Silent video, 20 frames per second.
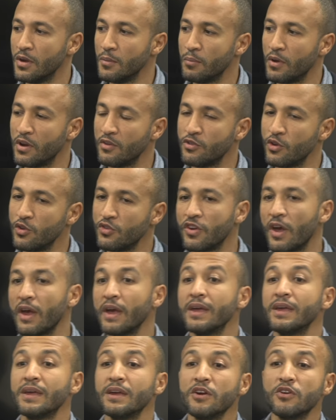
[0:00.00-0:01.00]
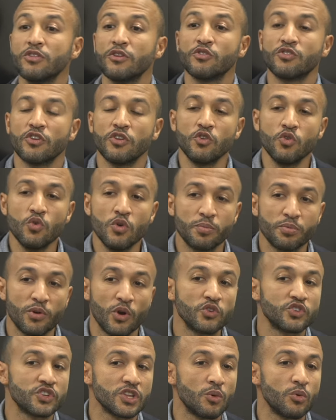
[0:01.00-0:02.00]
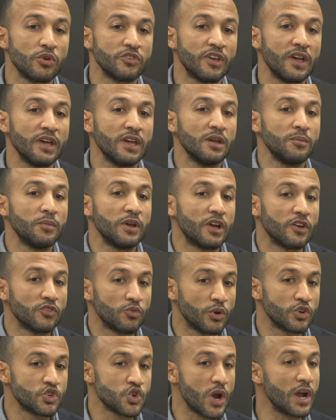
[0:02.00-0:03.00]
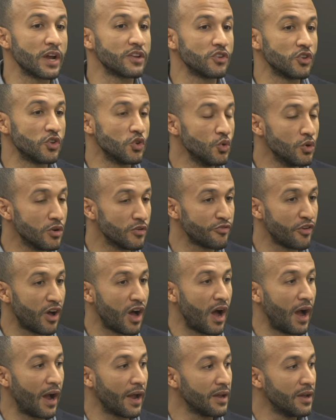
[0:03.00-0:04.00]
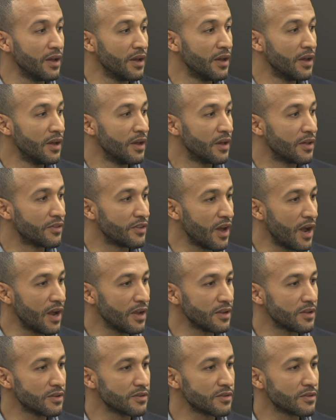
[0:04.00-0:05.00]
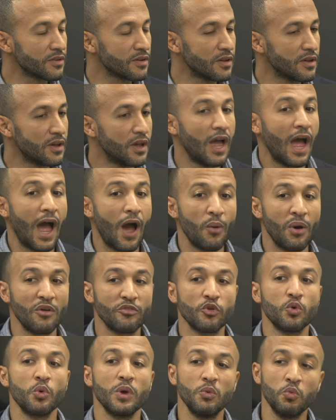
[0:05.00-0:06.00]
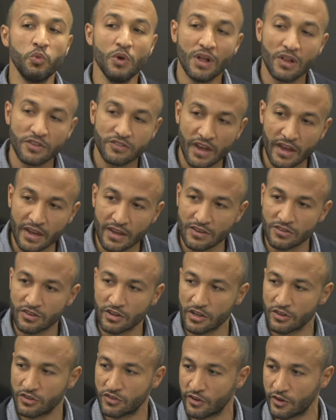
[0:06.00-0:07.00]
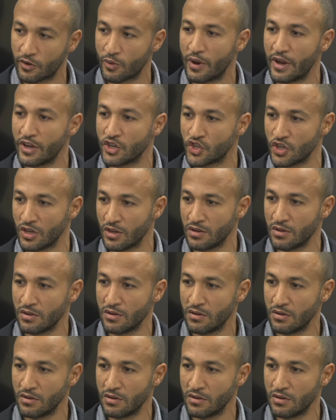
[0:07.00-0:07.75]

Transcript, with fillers: But if you say, here, there's a new approach that we're taking because we're trying to unify the island, however, we will take into consideration